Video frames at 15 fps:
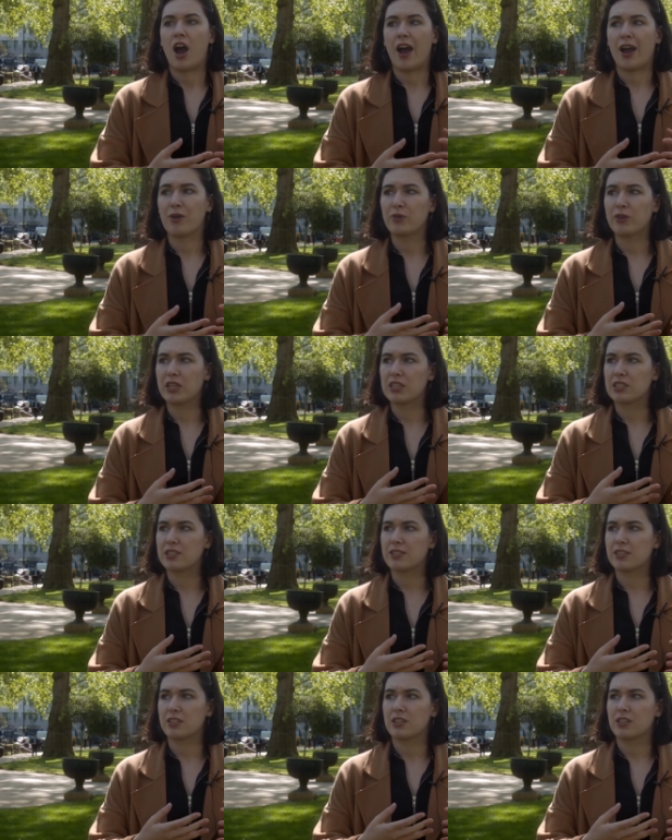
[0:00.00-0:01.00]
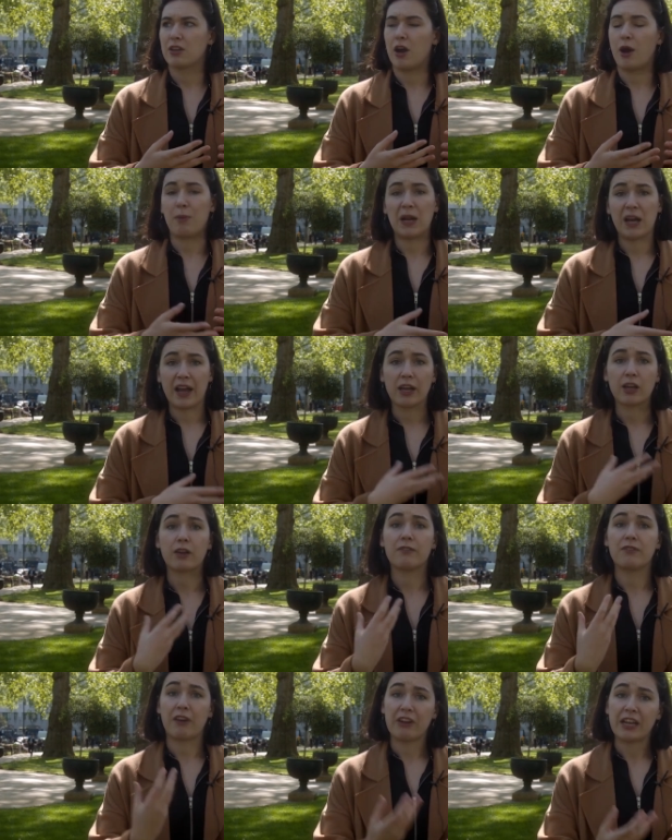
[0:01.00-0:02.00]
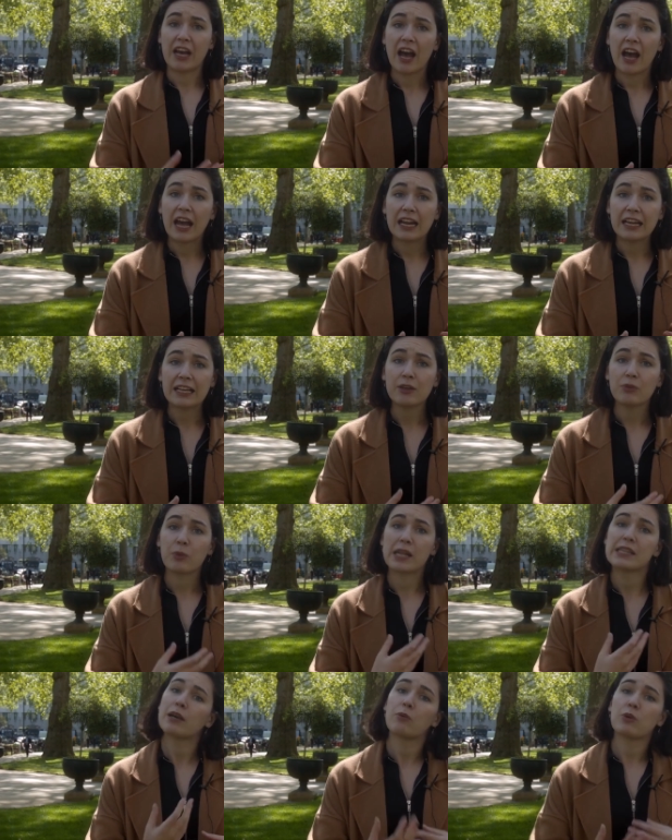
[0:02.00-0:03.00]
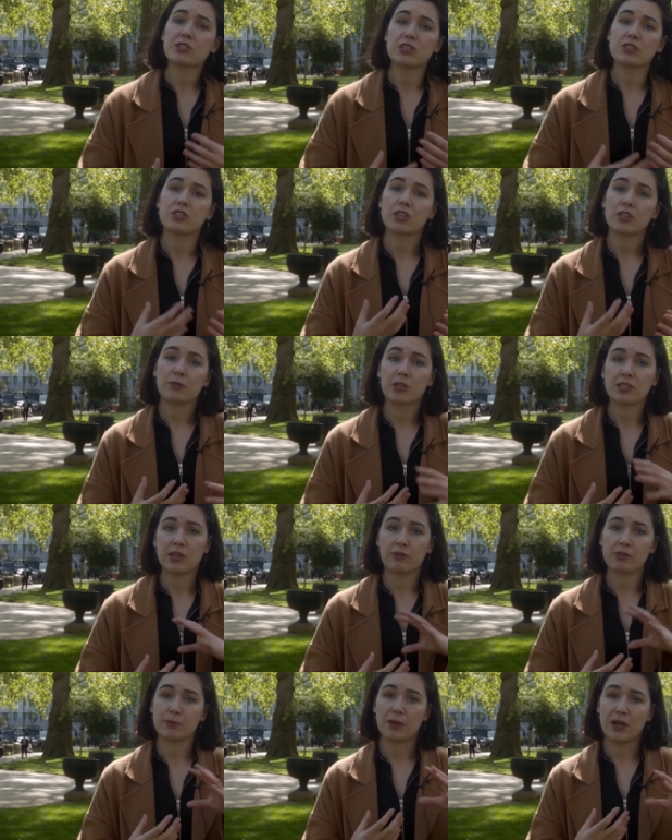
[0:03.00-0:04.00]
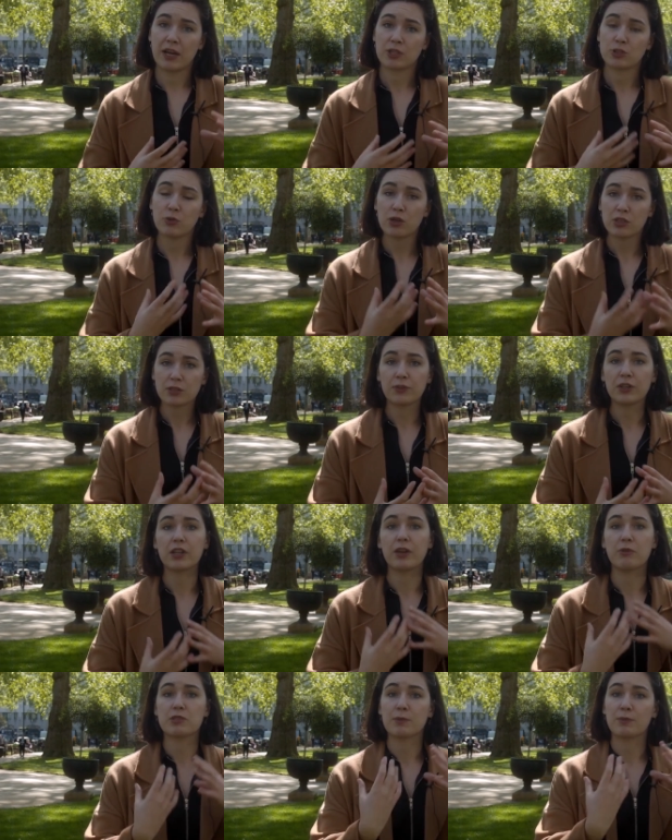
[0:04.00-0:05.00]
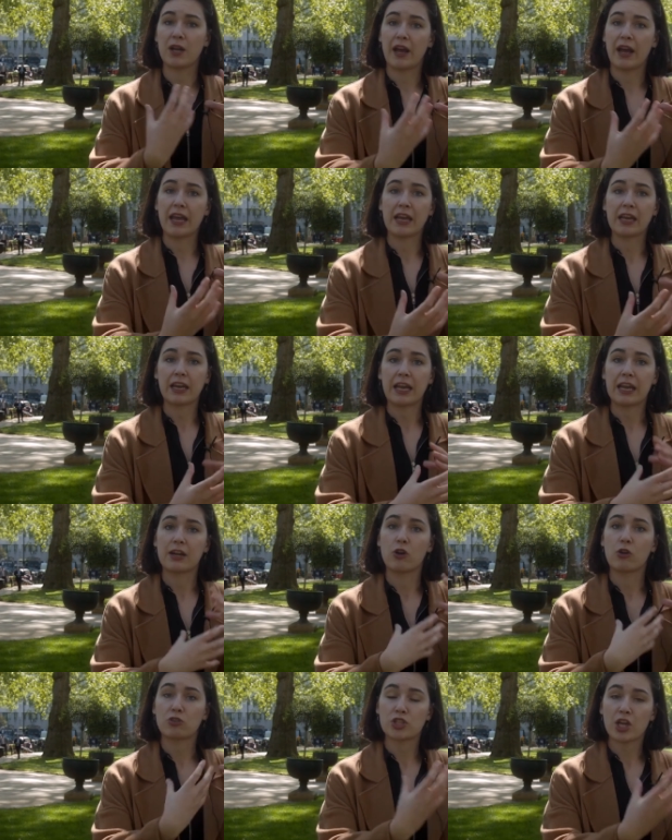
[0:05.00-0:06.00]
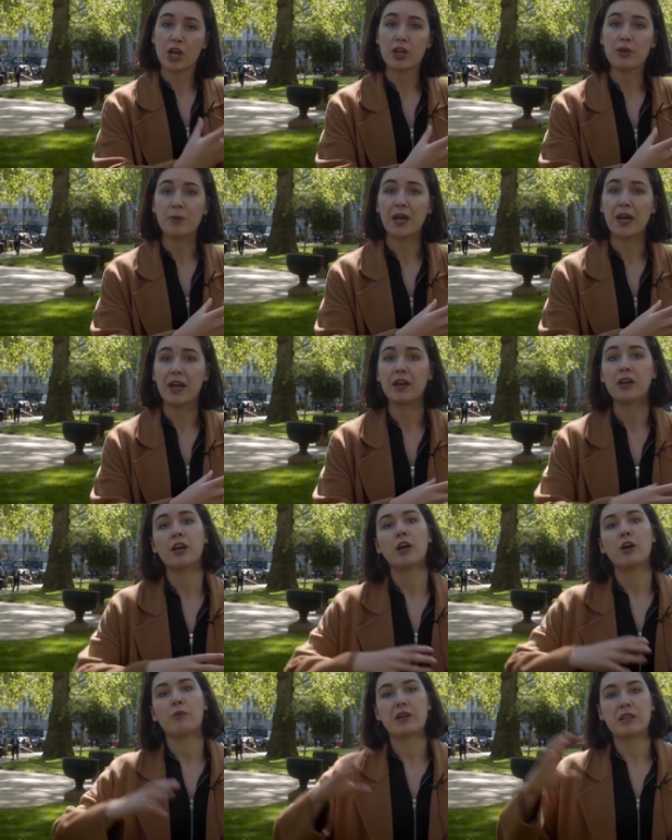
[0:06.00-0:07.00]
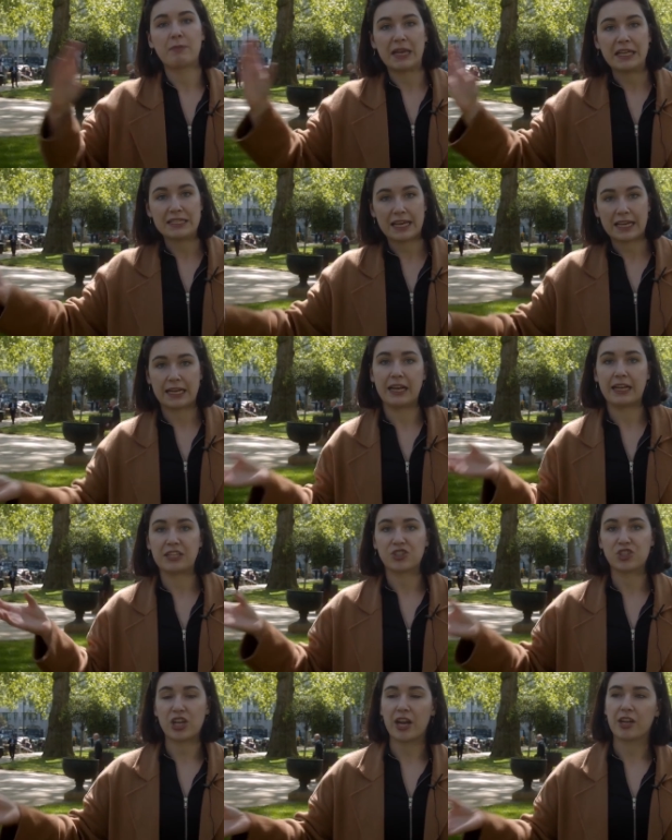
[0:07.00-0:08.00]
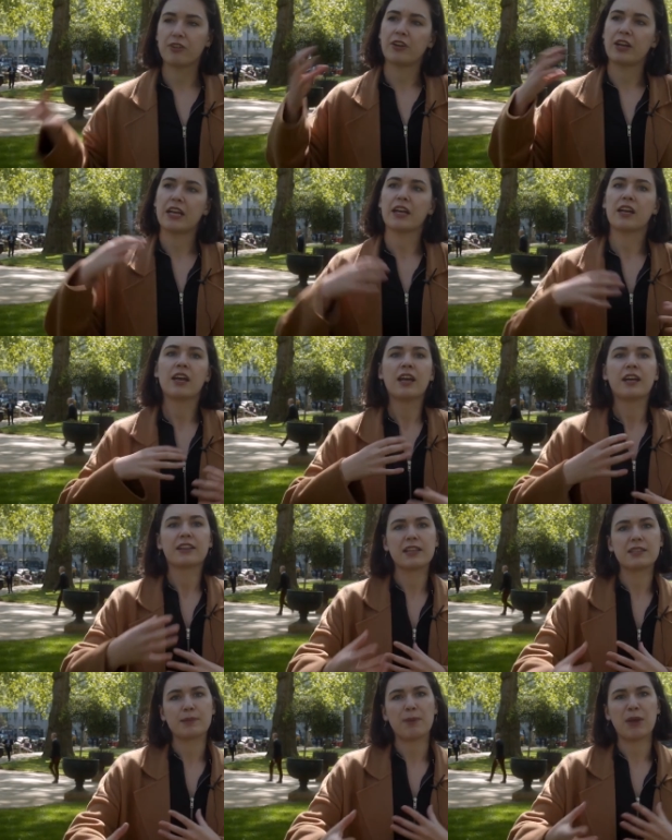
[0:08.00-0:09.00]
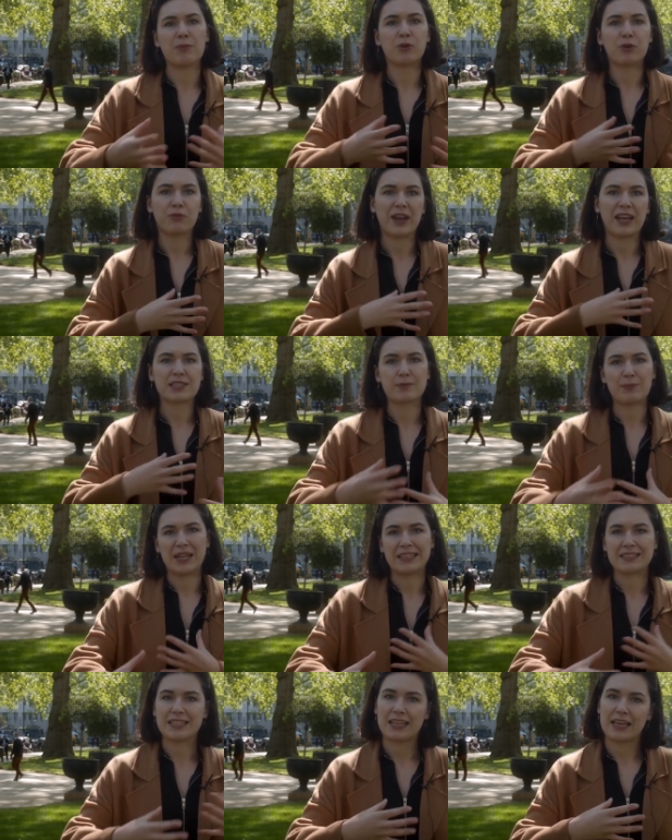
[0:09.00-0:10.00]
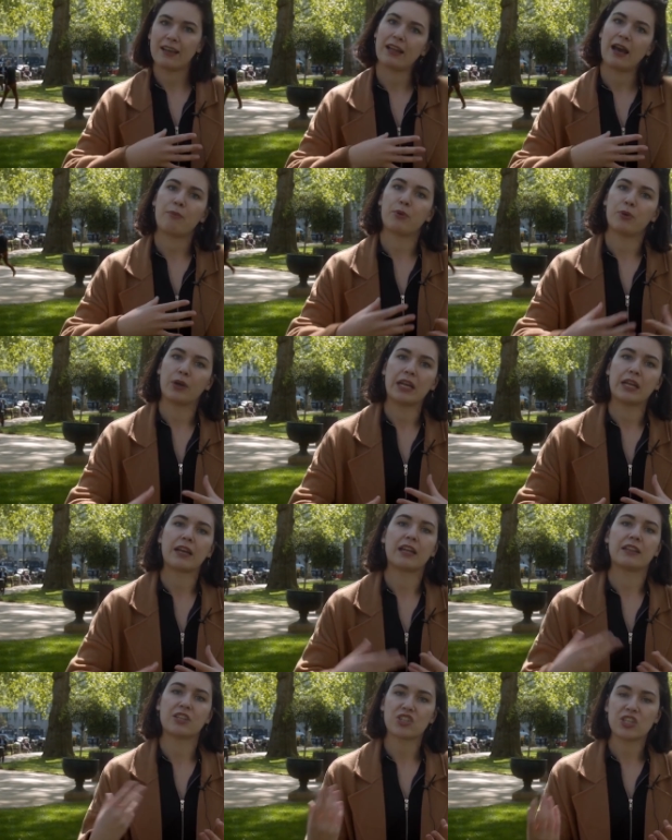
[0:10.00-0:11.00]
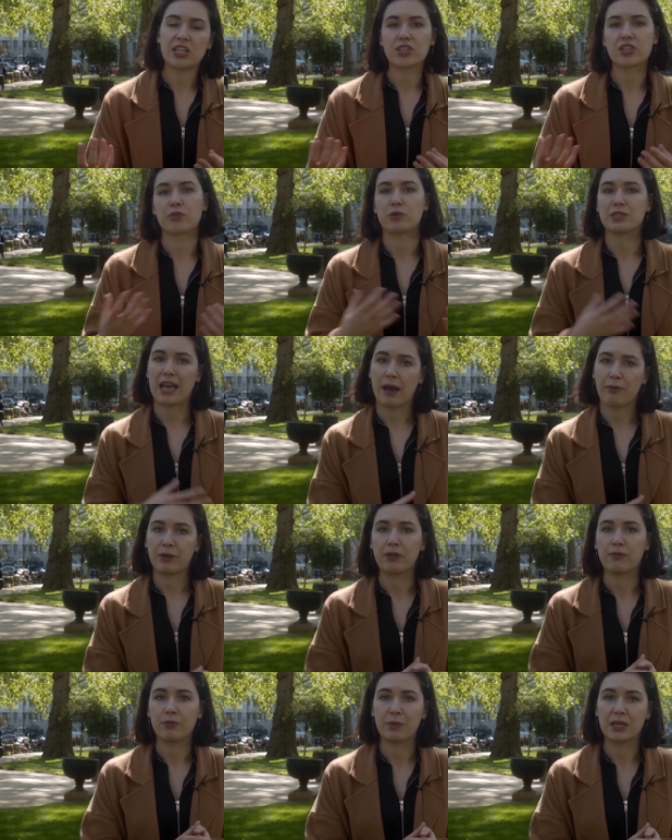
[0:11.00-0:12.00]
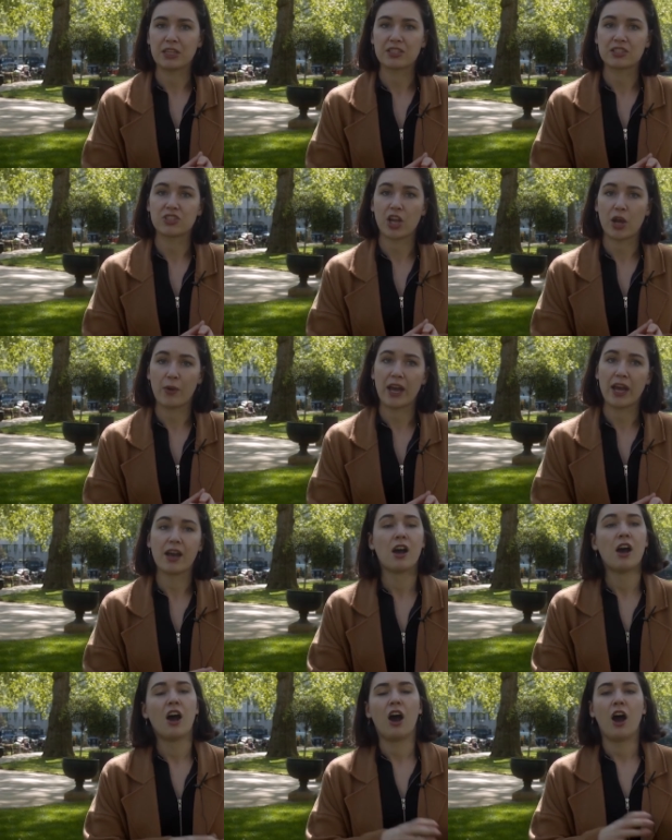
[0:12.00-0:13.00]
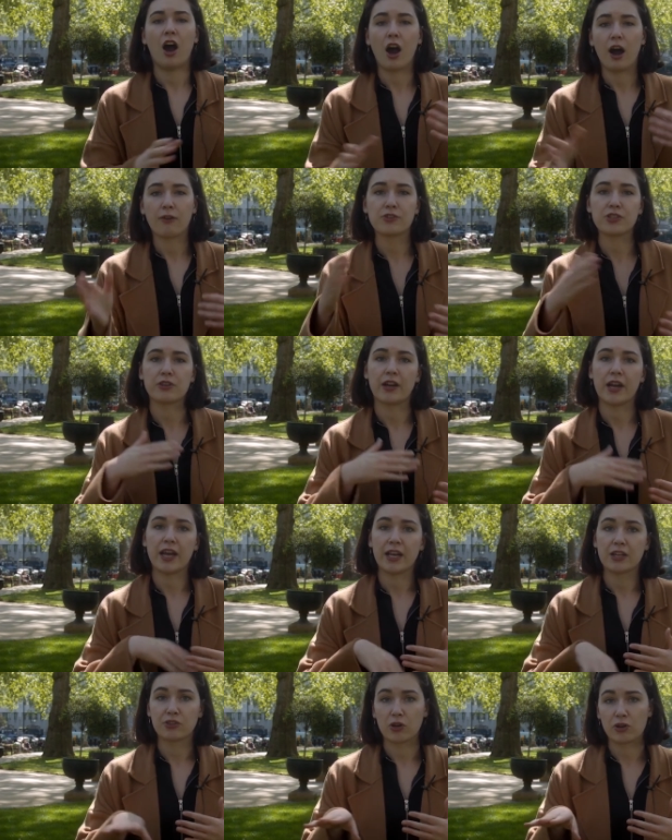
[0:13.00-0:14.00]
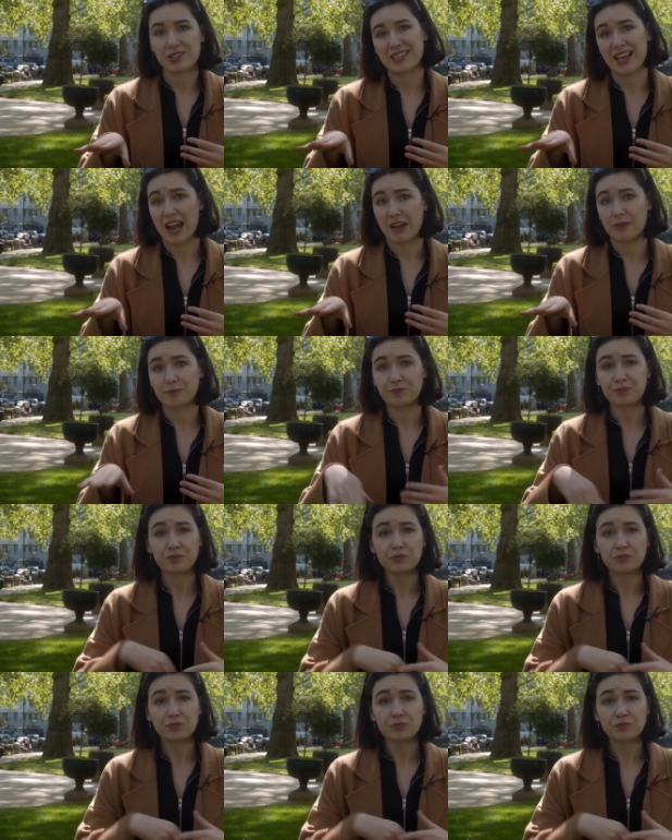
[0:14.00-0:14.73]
I was applying very early when there wasn't, because I was applying to Oxford, I was applying in October when the main deadline is January. There's a bit more flexibility at that point and the teacher was happy for me to show it after it had got sent.